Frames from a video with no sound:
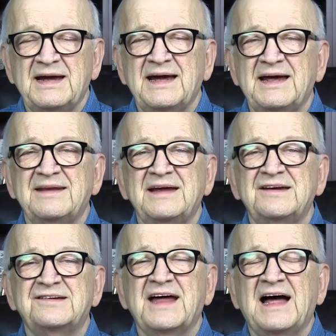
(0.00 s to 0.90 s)
And they
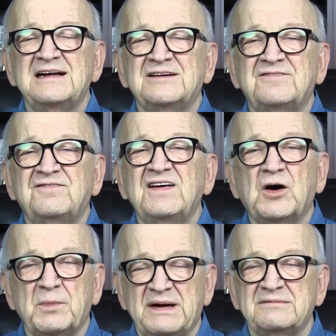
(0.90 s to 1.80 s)
decided to
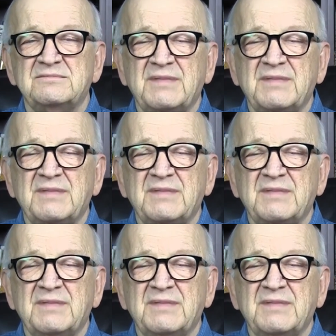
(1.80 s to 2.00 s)
film it,